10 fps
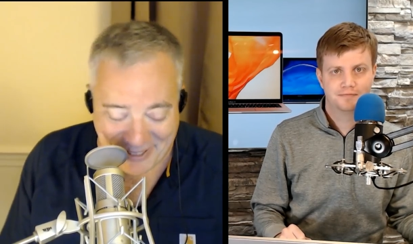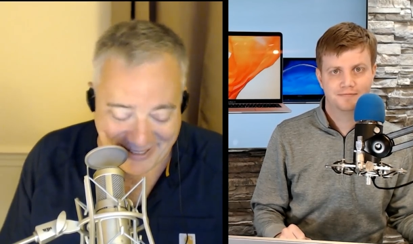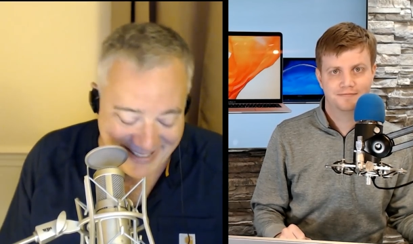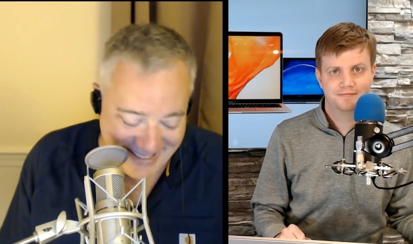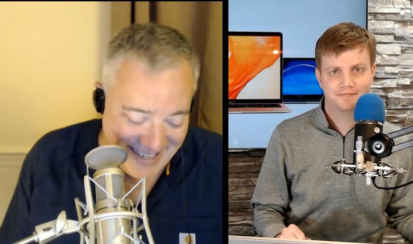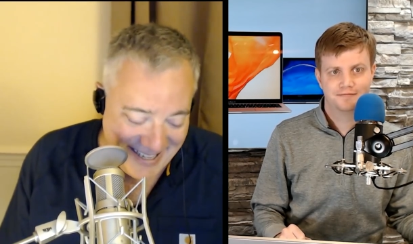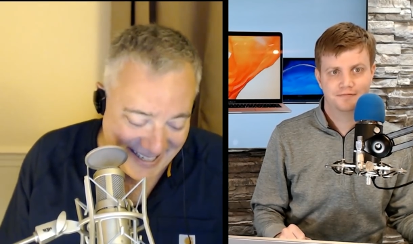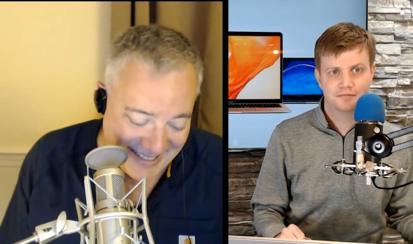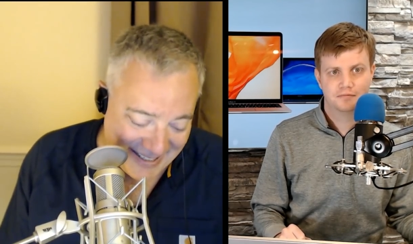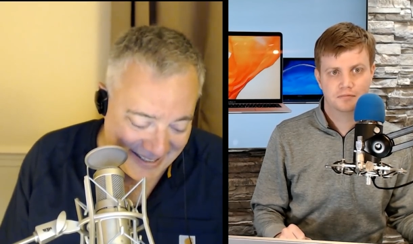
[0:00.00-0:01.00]
Speaker 1: well,
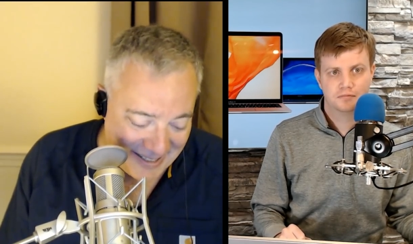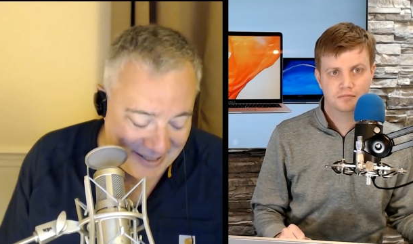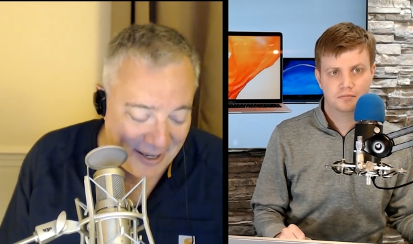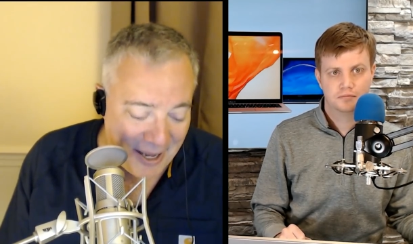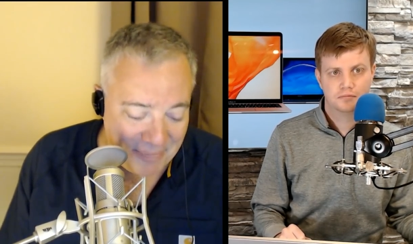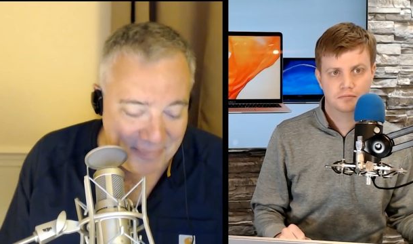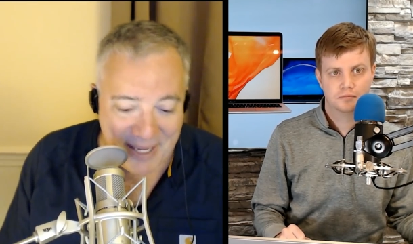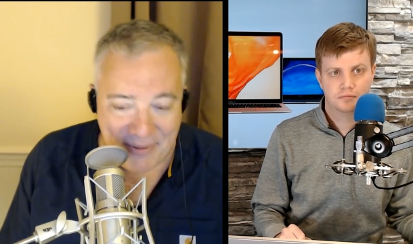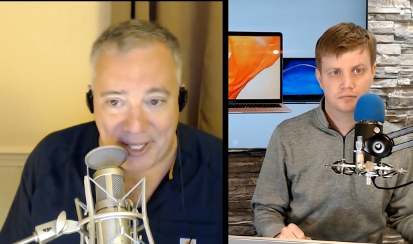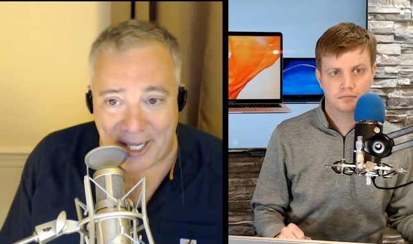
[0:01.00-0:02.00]
the, the, top
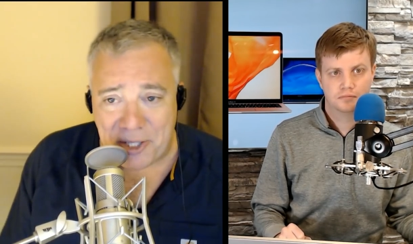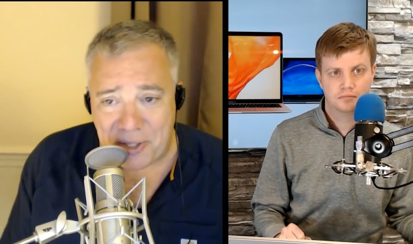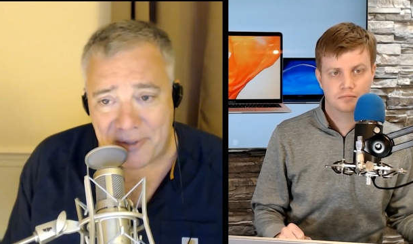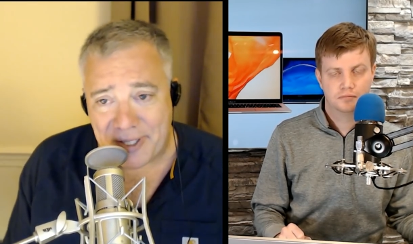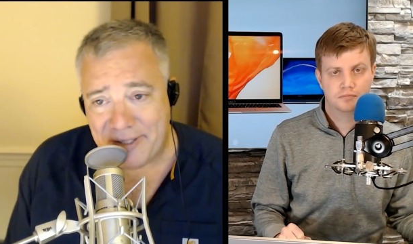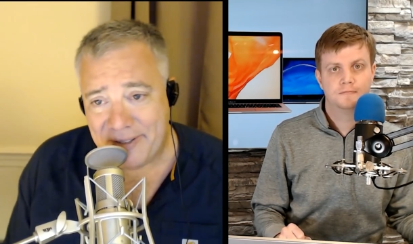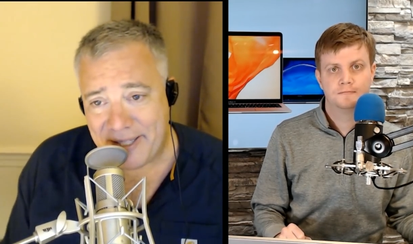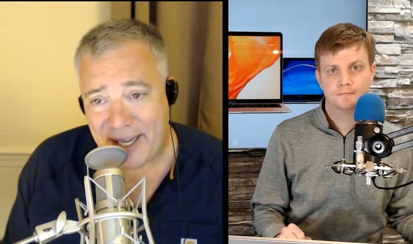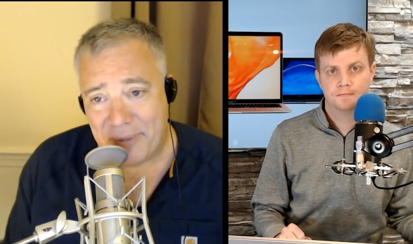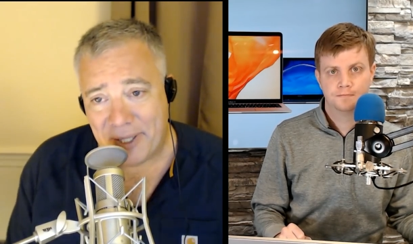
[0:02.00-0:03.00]
heavy nature of a
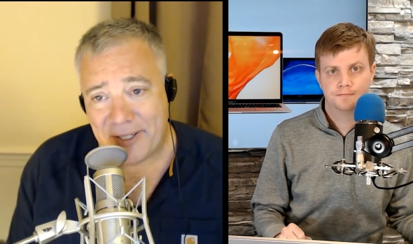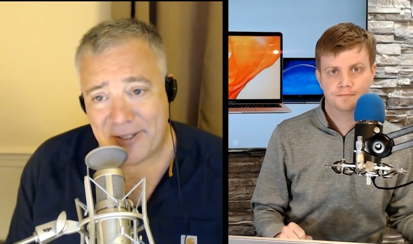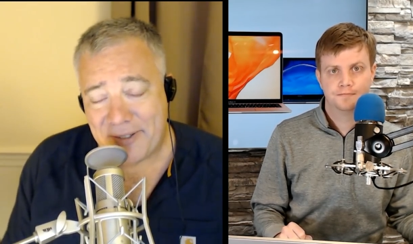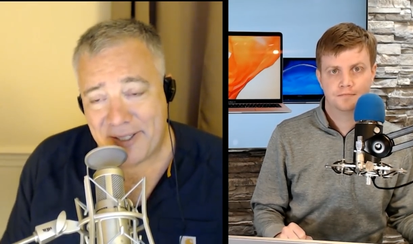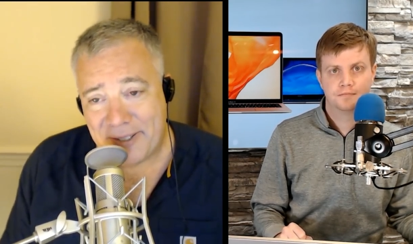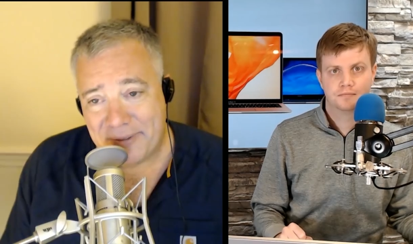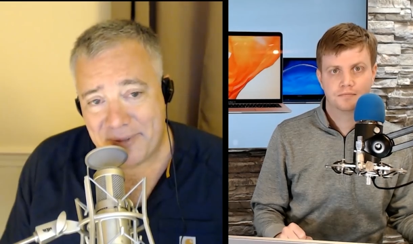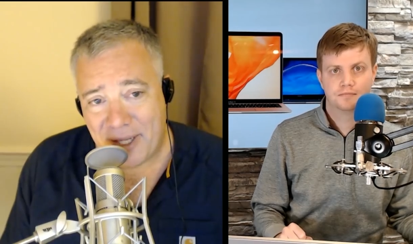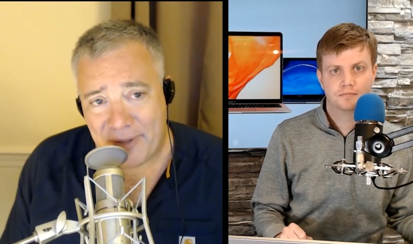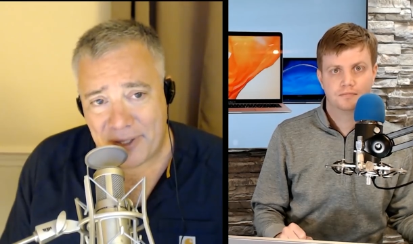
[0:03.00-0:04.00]
tablet is, you know,
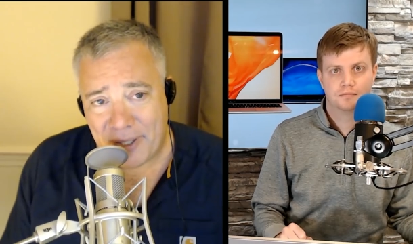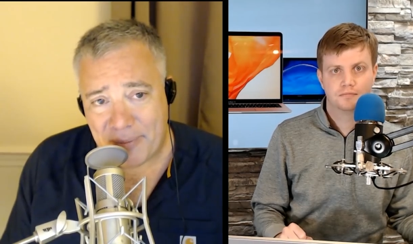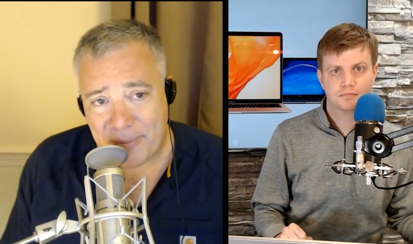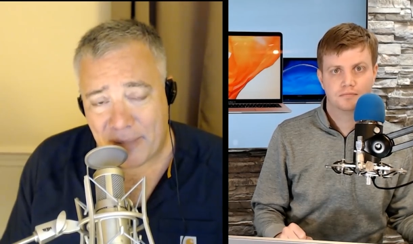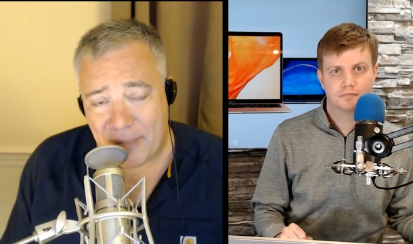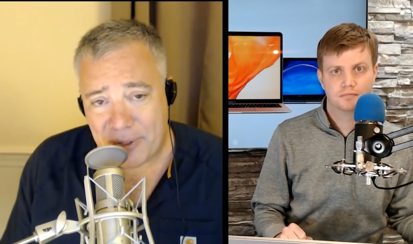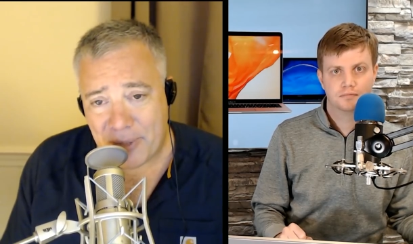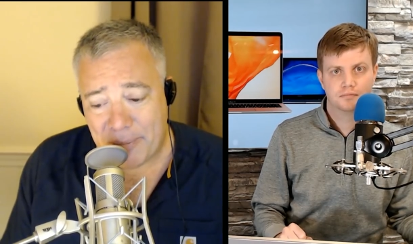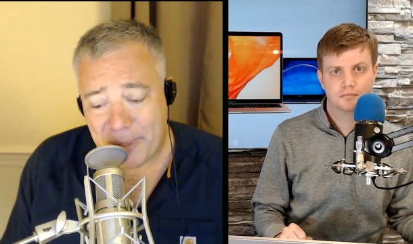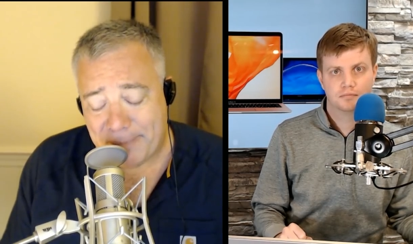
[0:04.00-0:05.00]
obviously a problem as
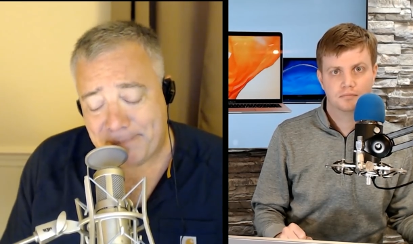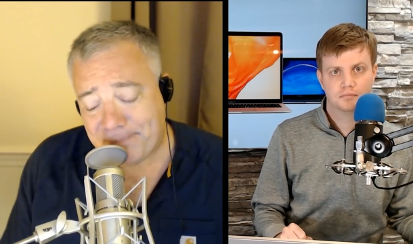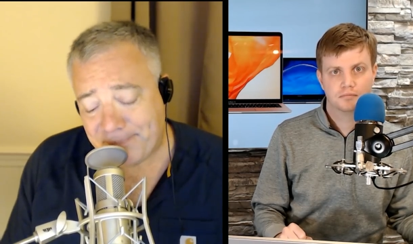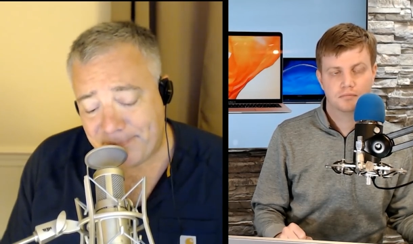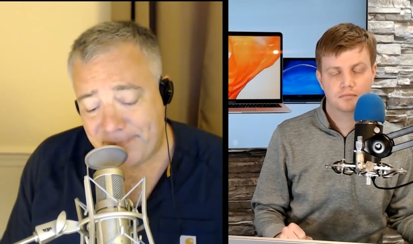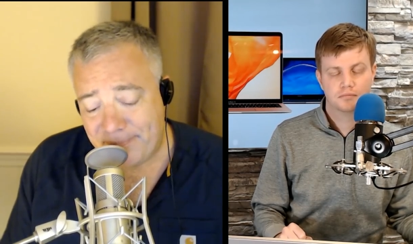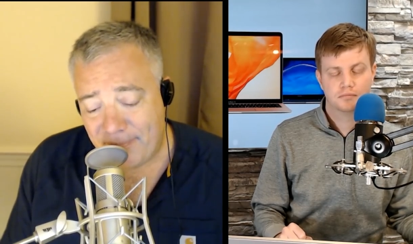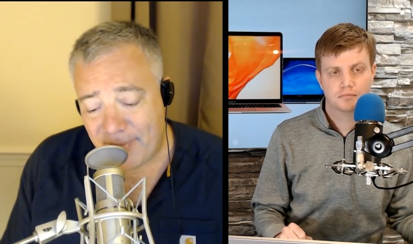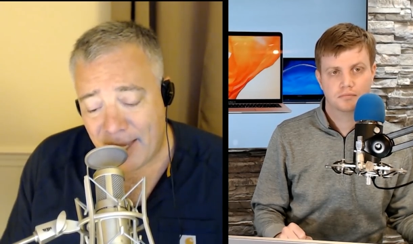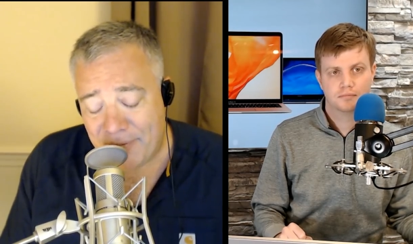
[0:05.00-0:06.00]
well. But
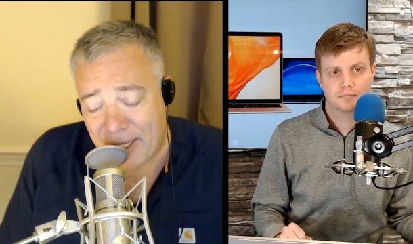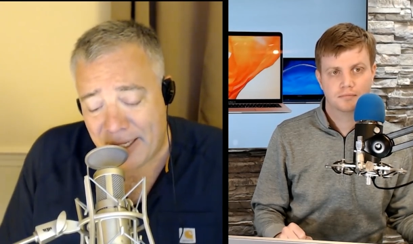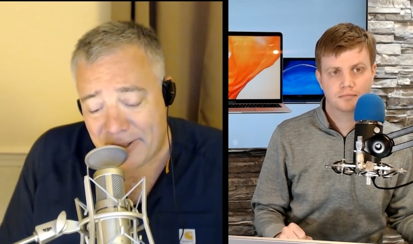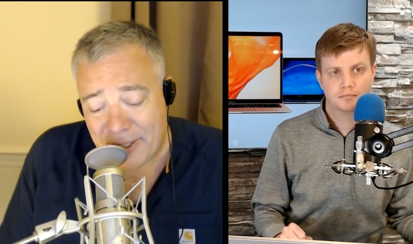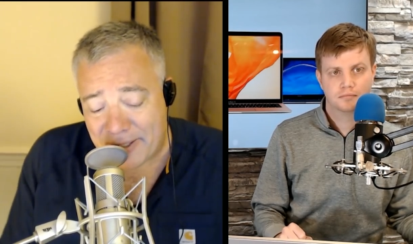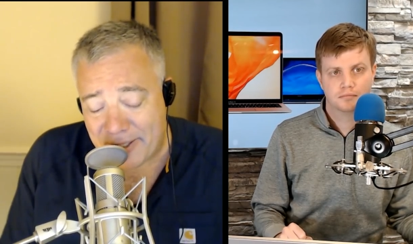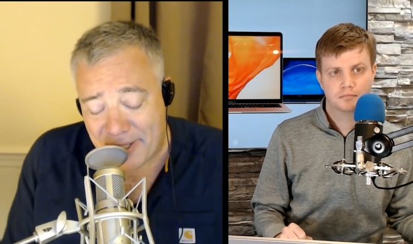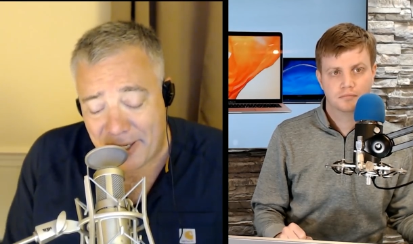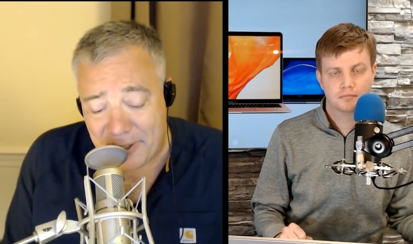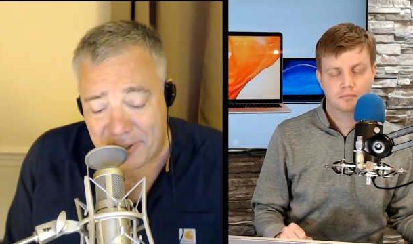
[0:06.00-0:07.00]
if, look, this
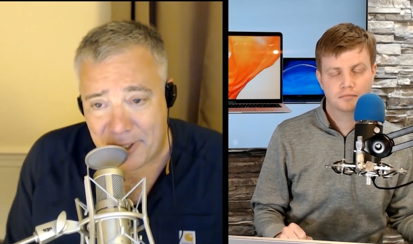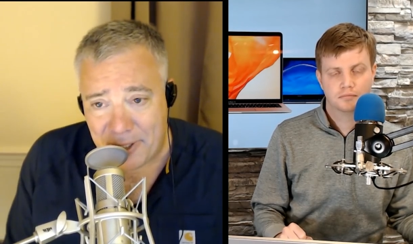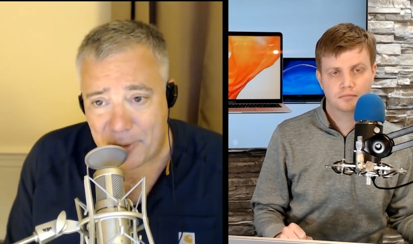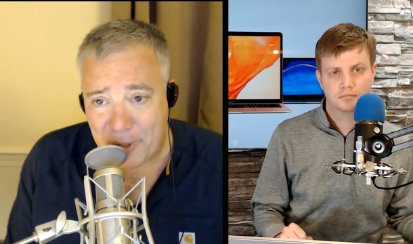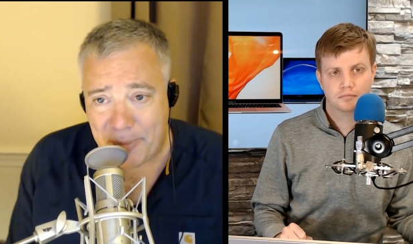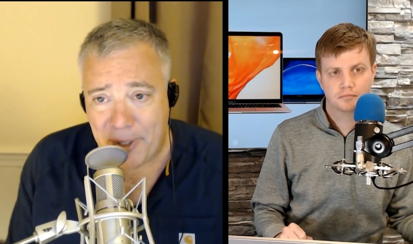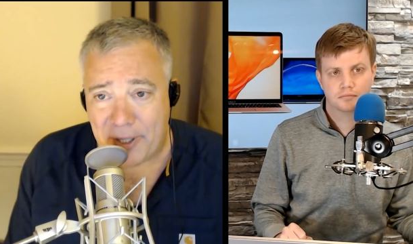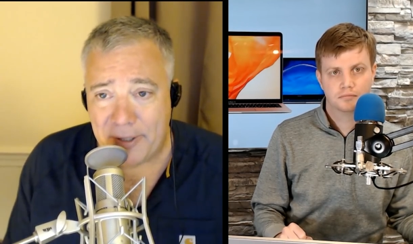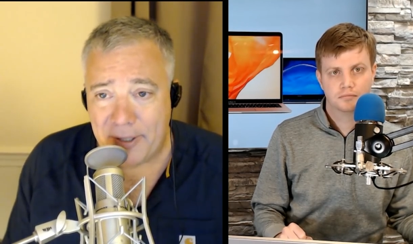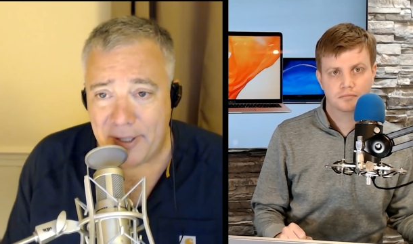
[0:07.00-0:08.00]
thing could turn into a computer.